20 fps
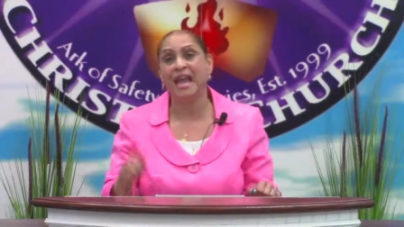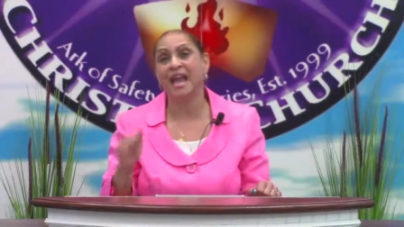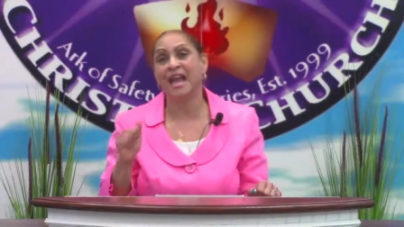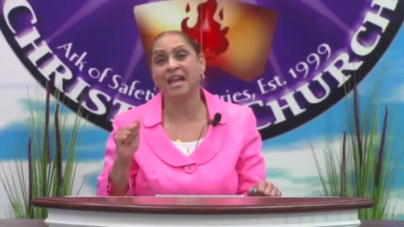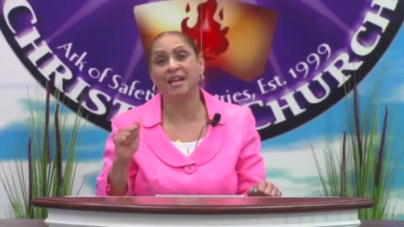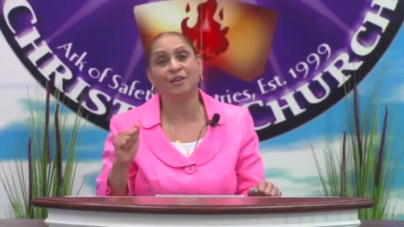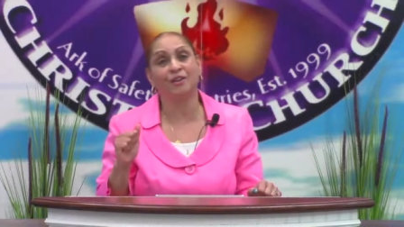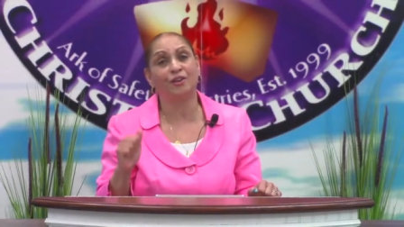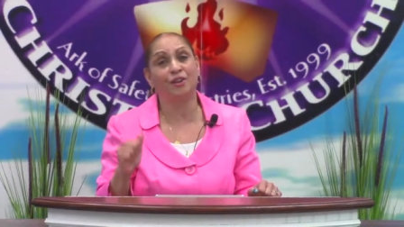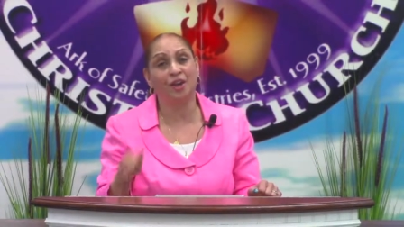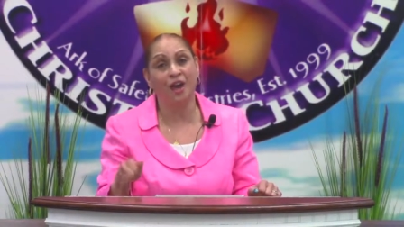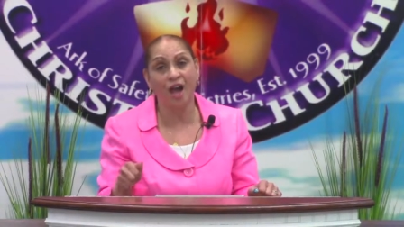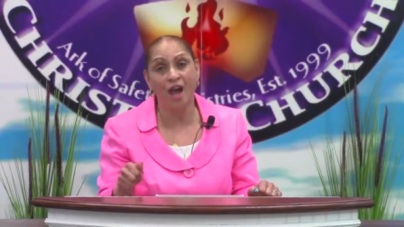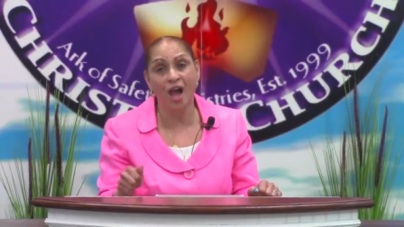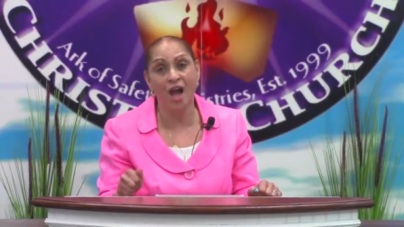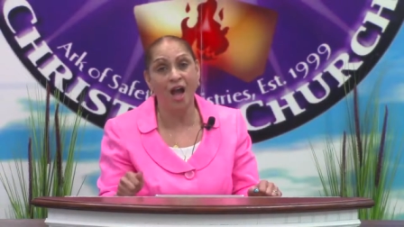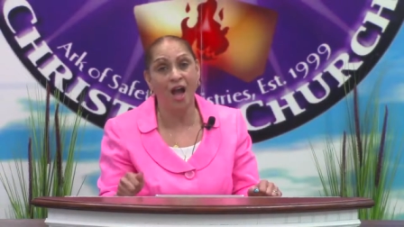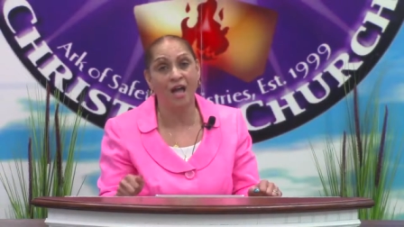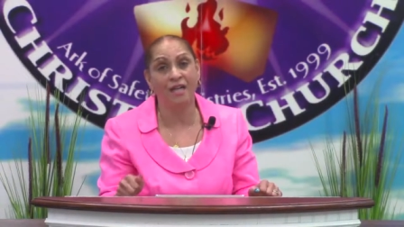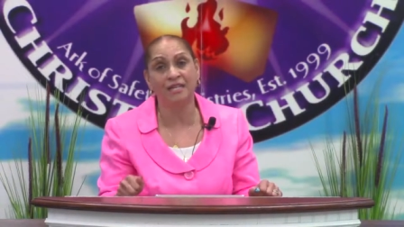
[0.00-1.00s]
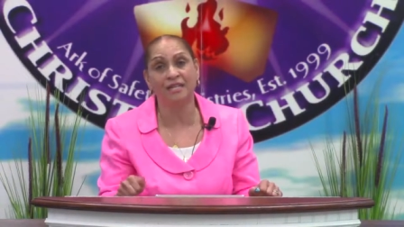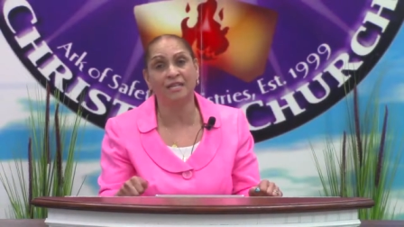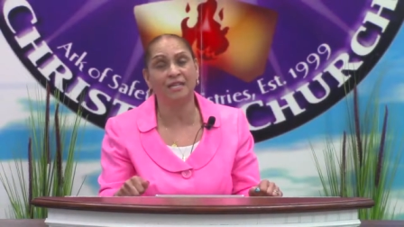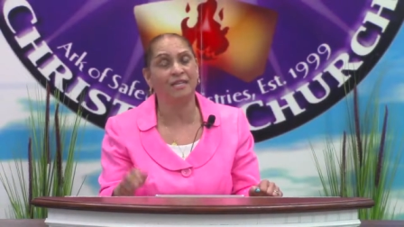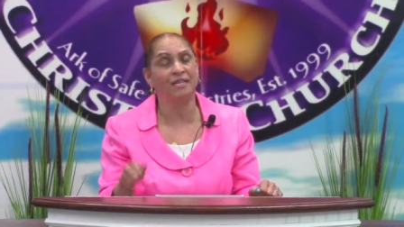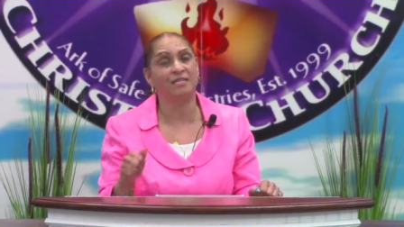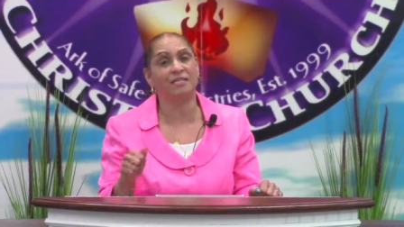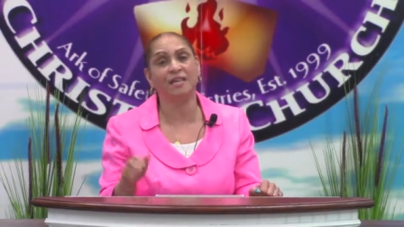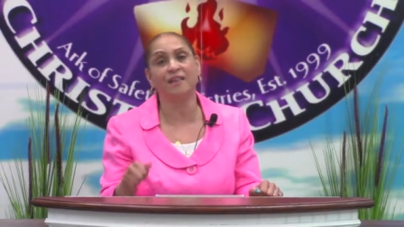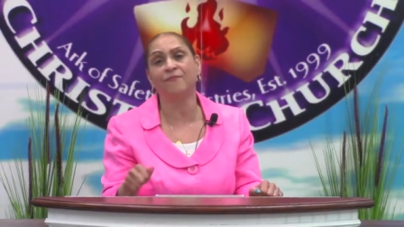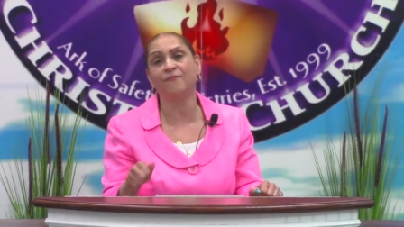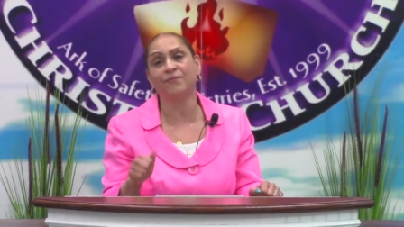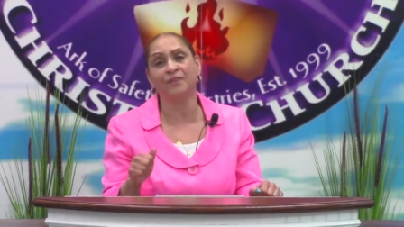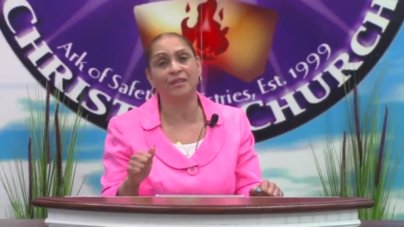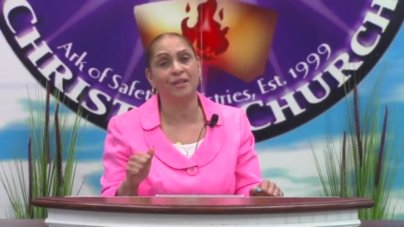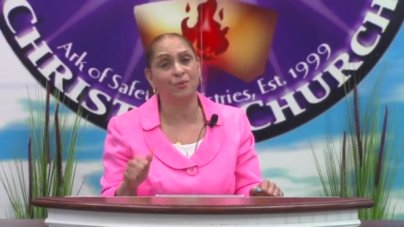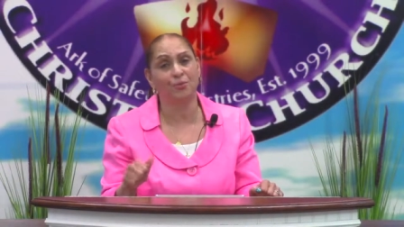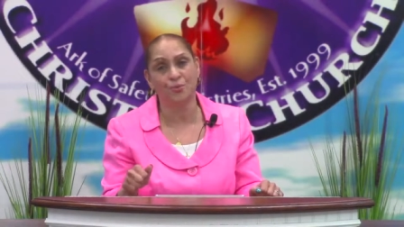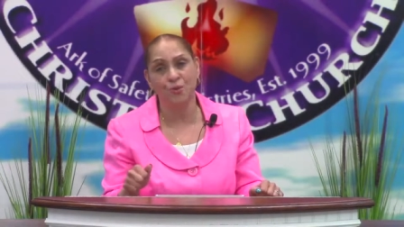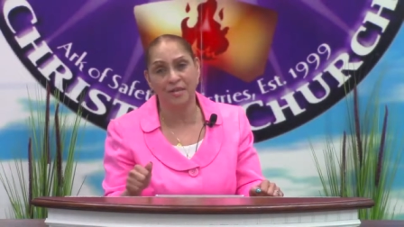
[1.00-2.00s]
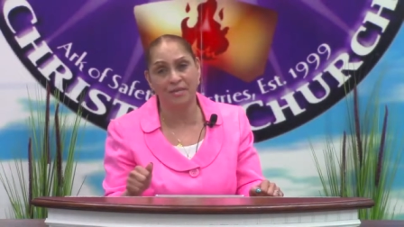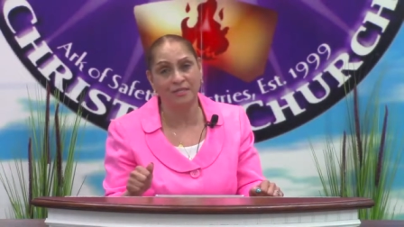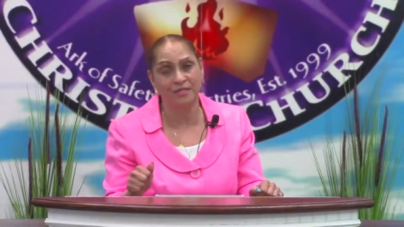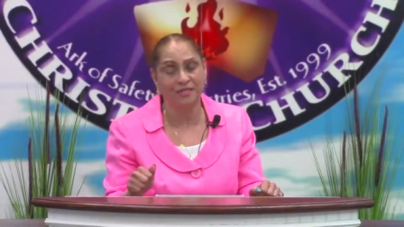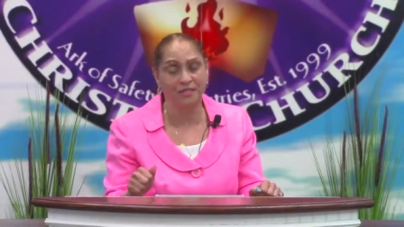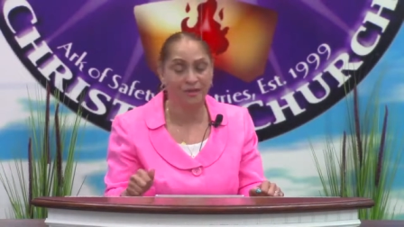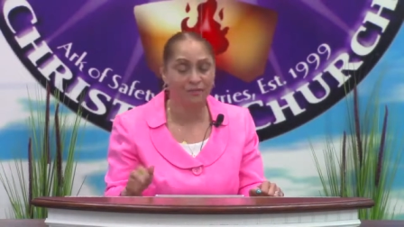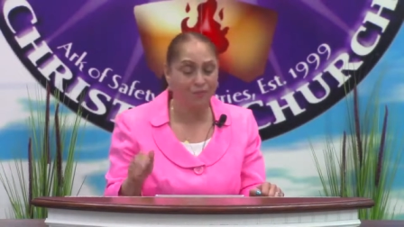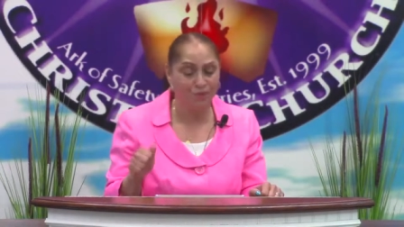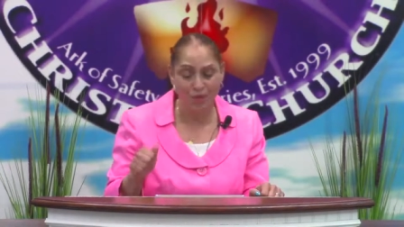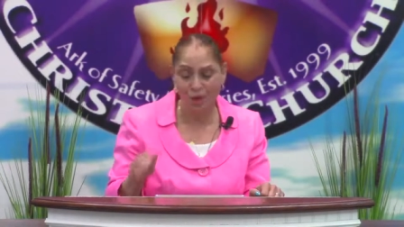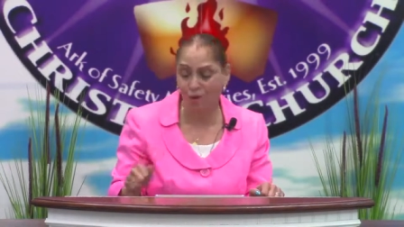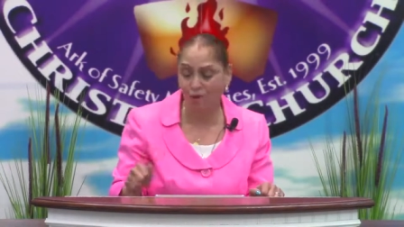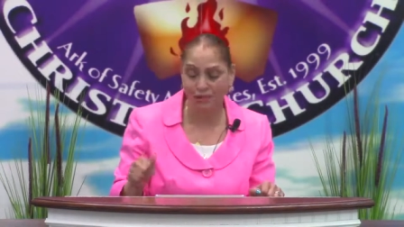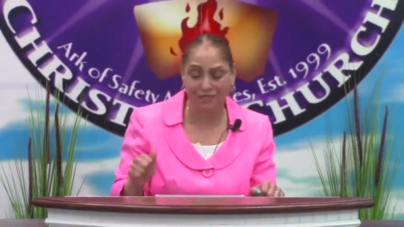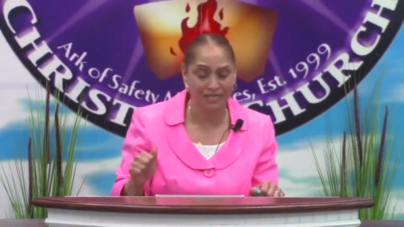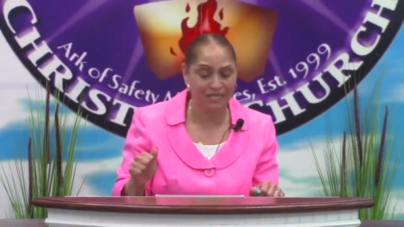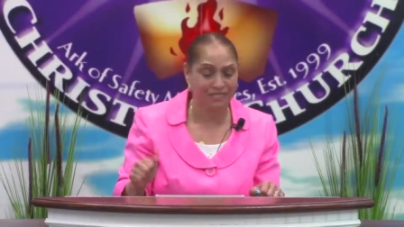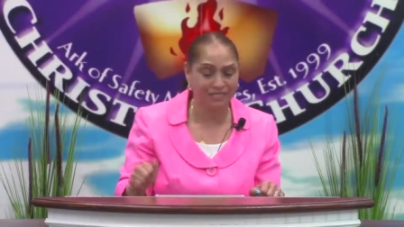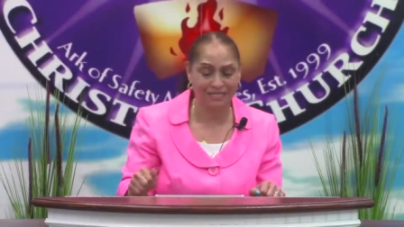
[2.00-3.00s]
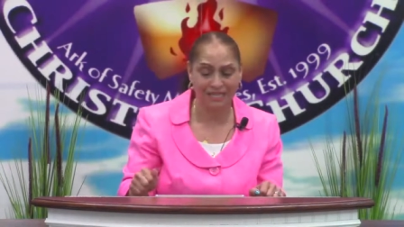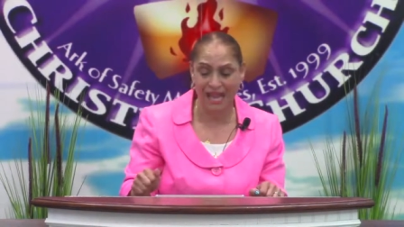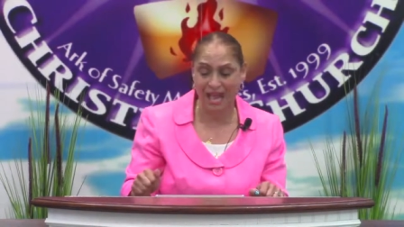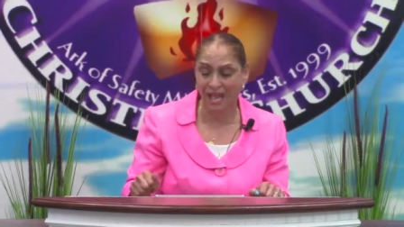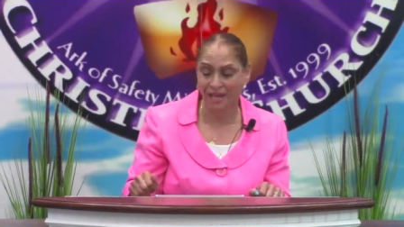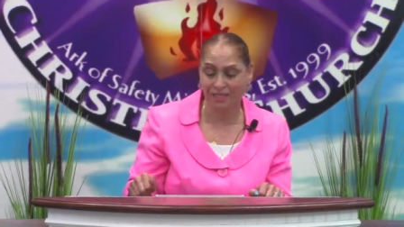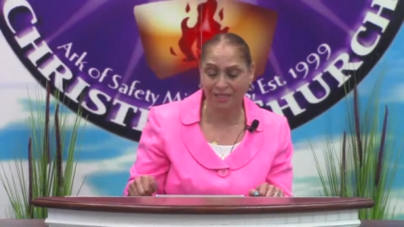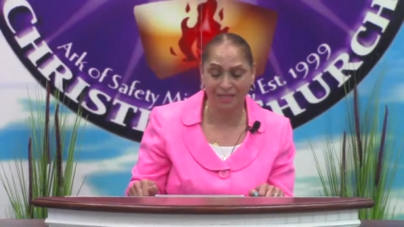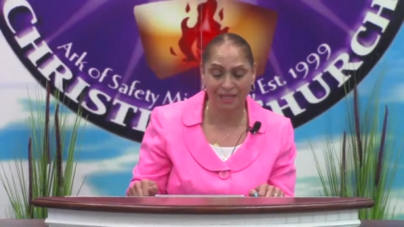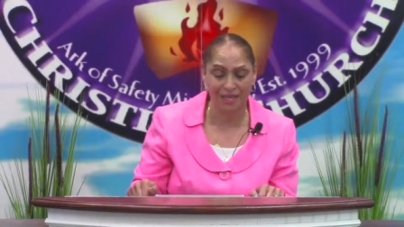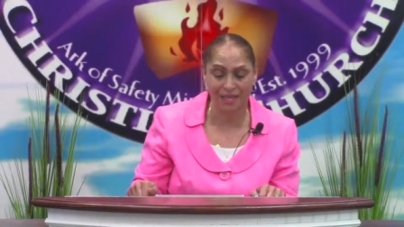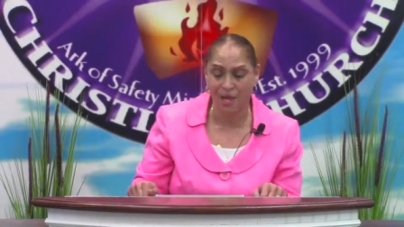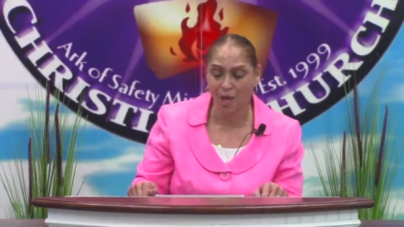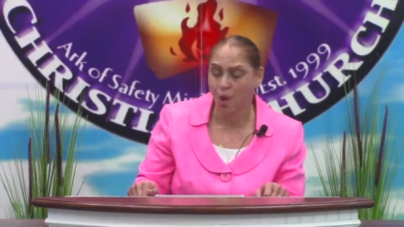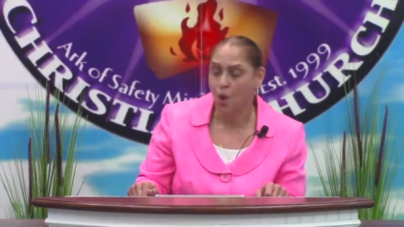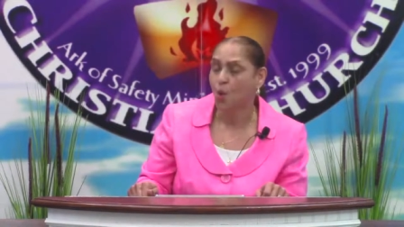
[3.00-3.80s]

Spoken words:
And God, in his infinite wisdom, knows exactly